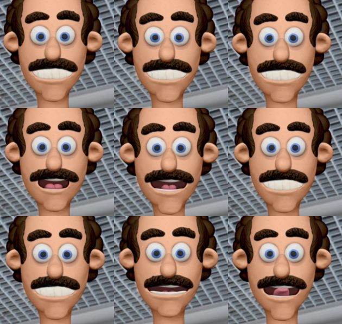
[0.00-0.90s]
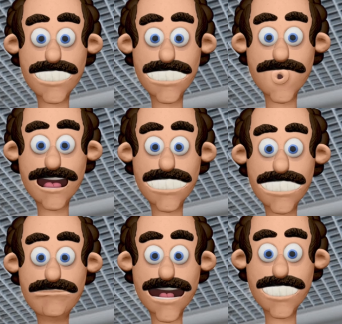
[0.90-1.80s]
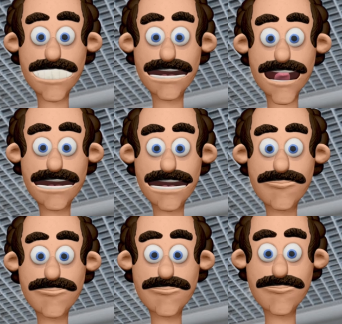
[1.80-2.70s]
as drop ceilings or suspended ceilings,